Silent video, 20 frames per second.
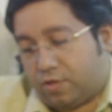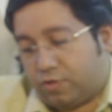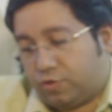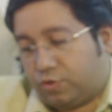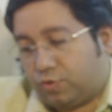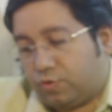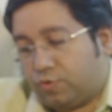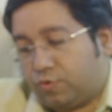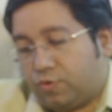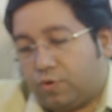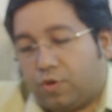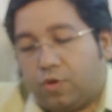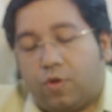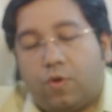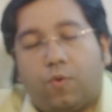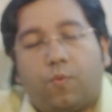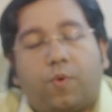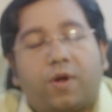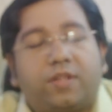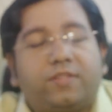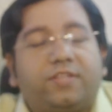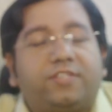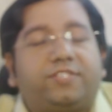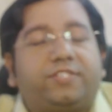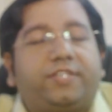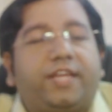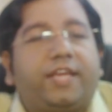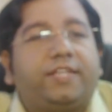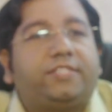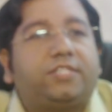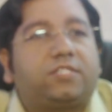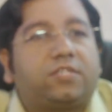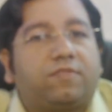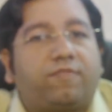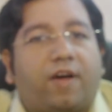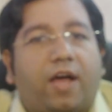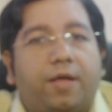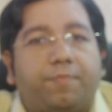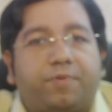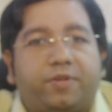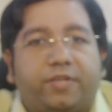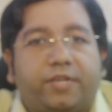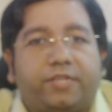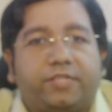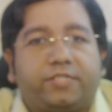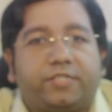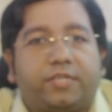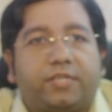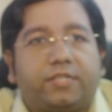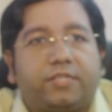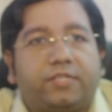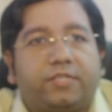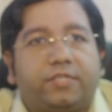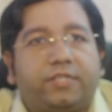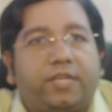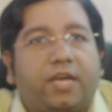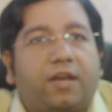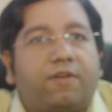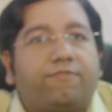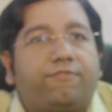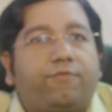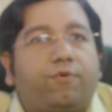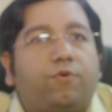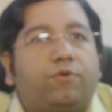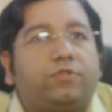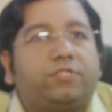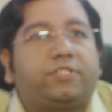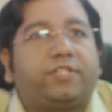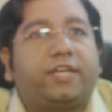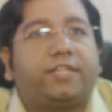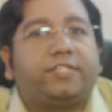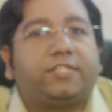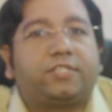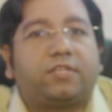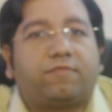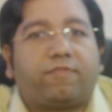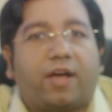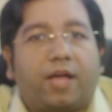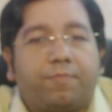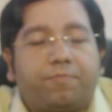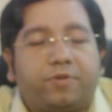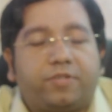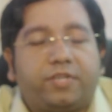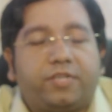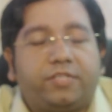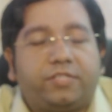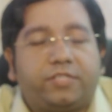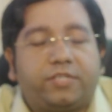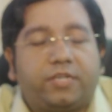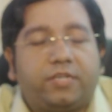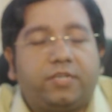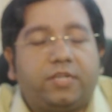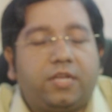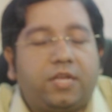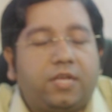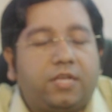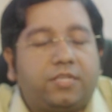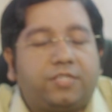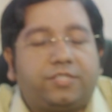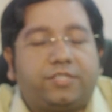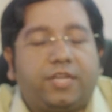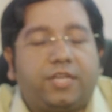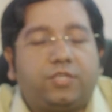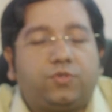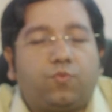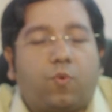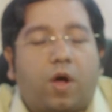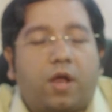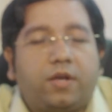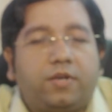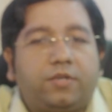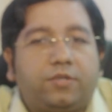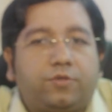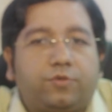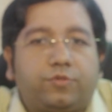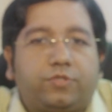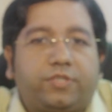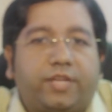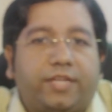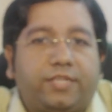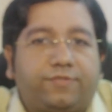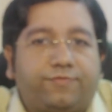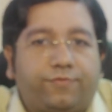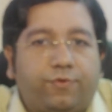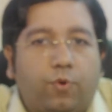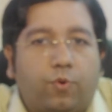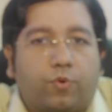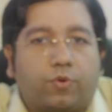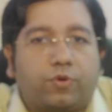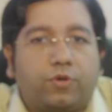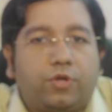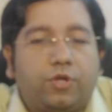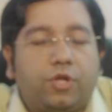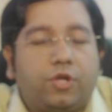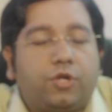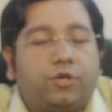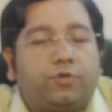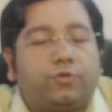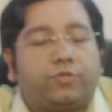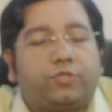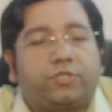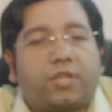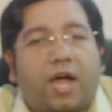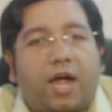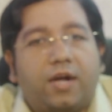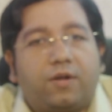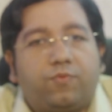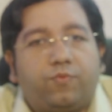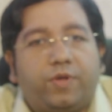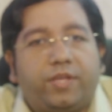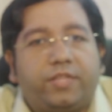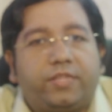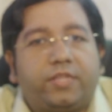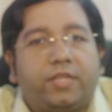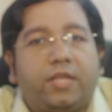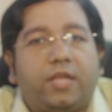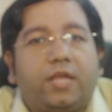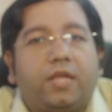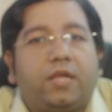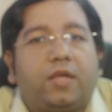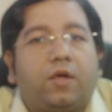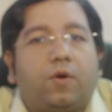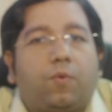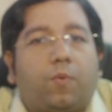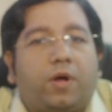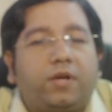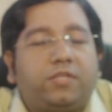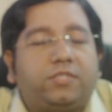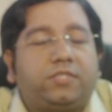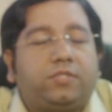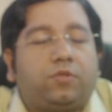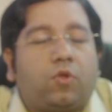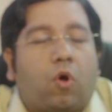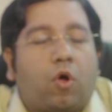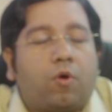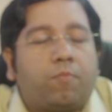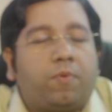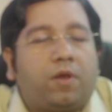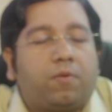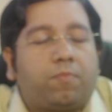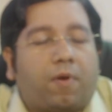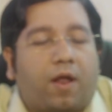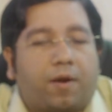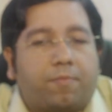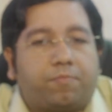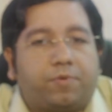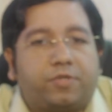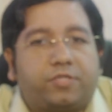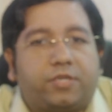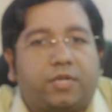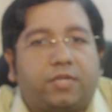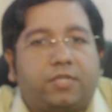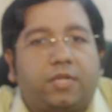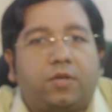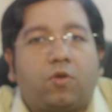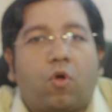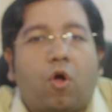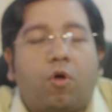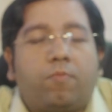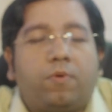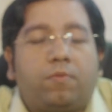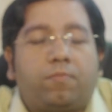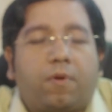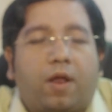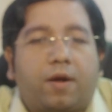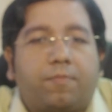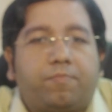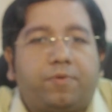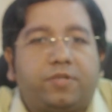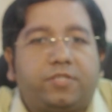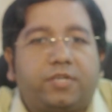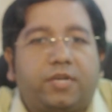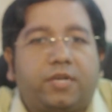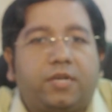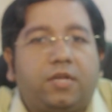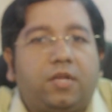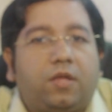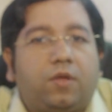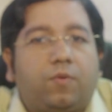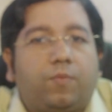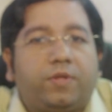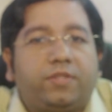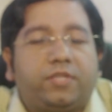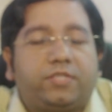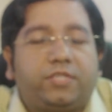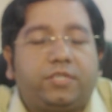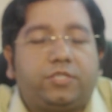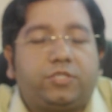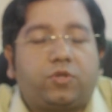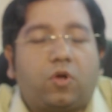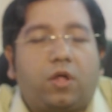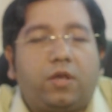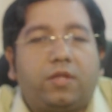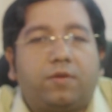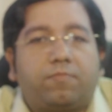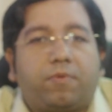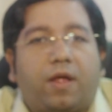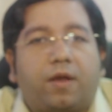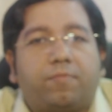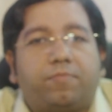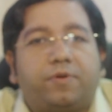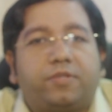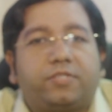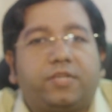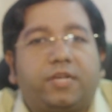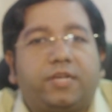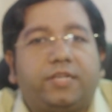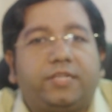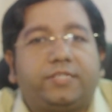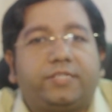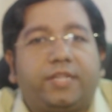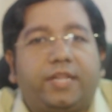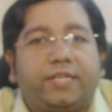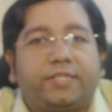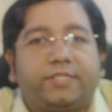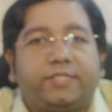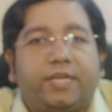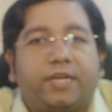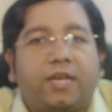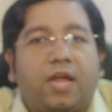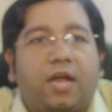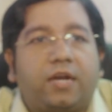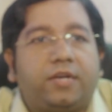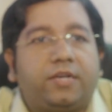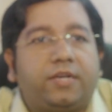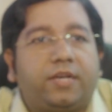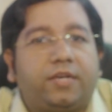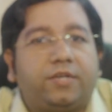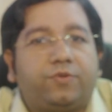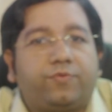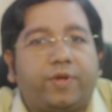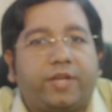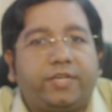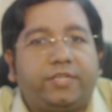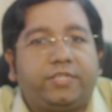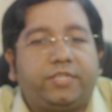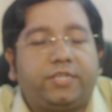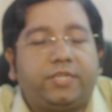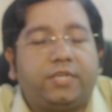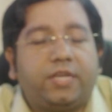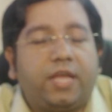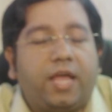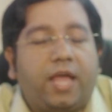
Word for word: So, what are the stages of hypertension? There are four stages of hypertension stage 1 to stage 4. To start with, what is normal blood pressure? The normal blood pressure, when the systolic blood pressure is less than 120